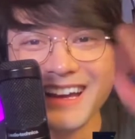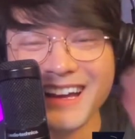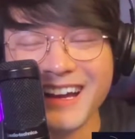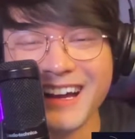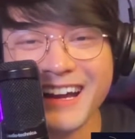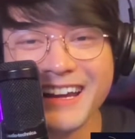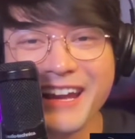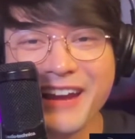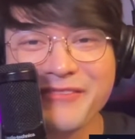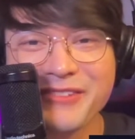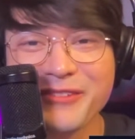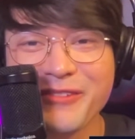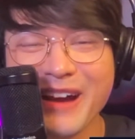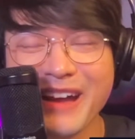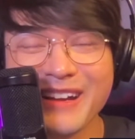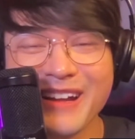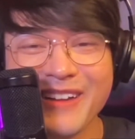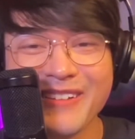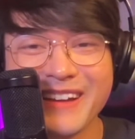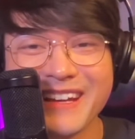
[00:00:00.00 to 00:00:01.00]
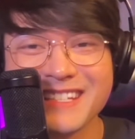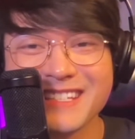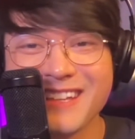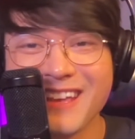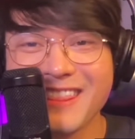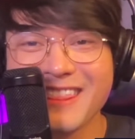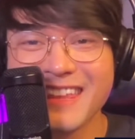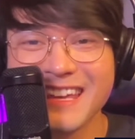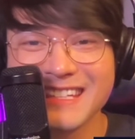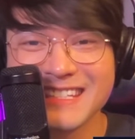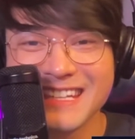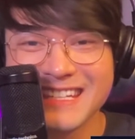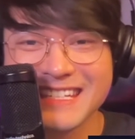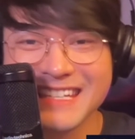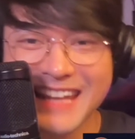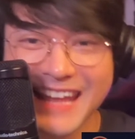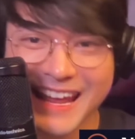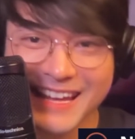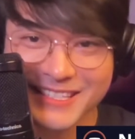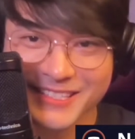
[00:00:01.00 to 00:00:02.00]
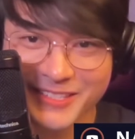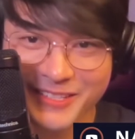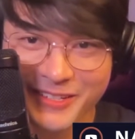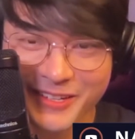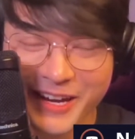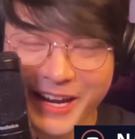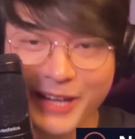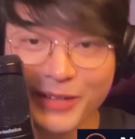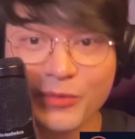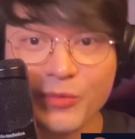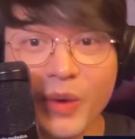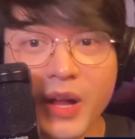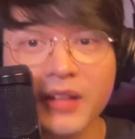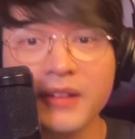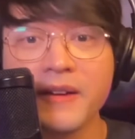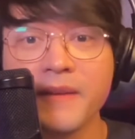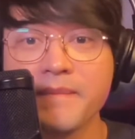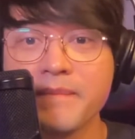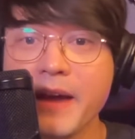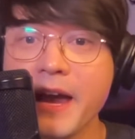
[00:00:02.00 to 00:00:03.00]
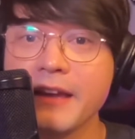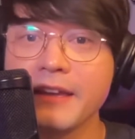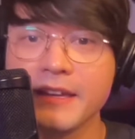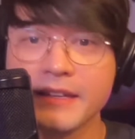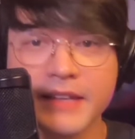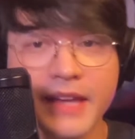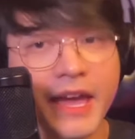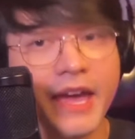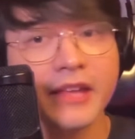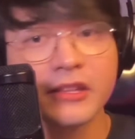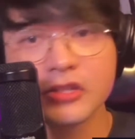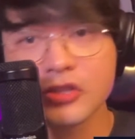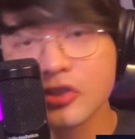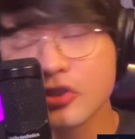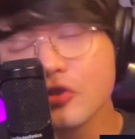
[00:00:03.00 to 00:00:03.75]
Hey everyone, alright, so this is Nasser and welcome back again